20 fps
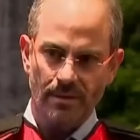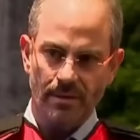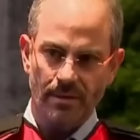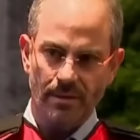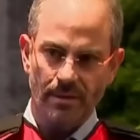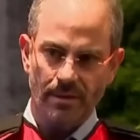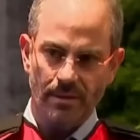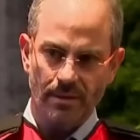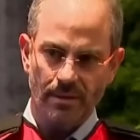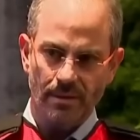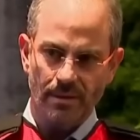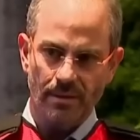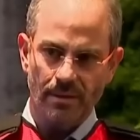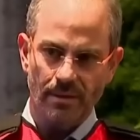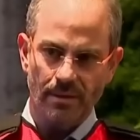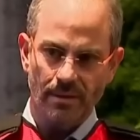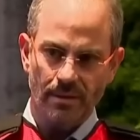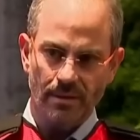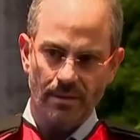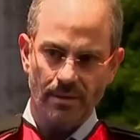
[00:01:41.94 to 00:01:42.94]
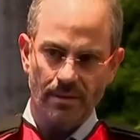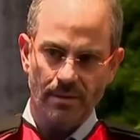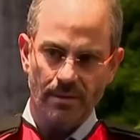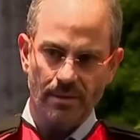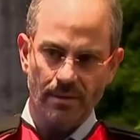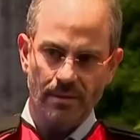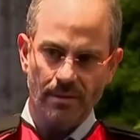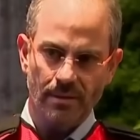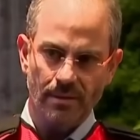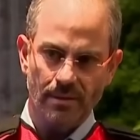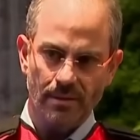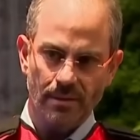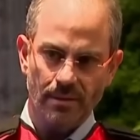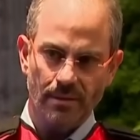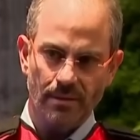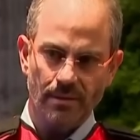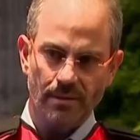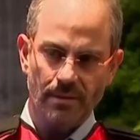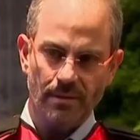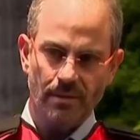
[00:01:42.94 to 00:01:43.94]

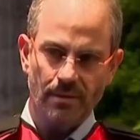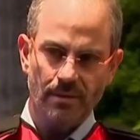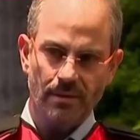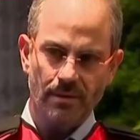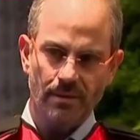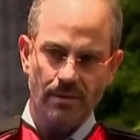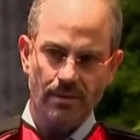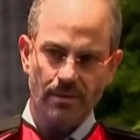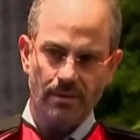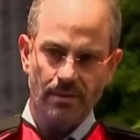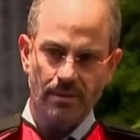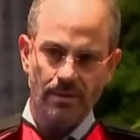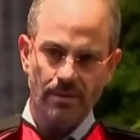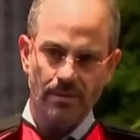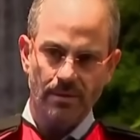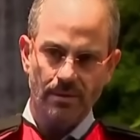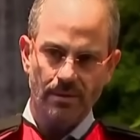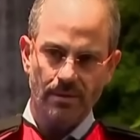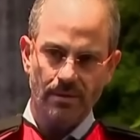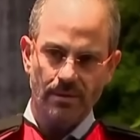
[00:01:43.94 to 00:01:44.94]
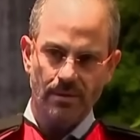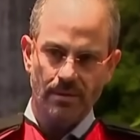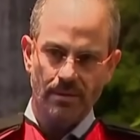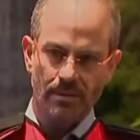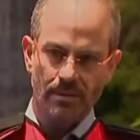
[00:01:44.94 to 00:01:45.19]
This person isn't speaking.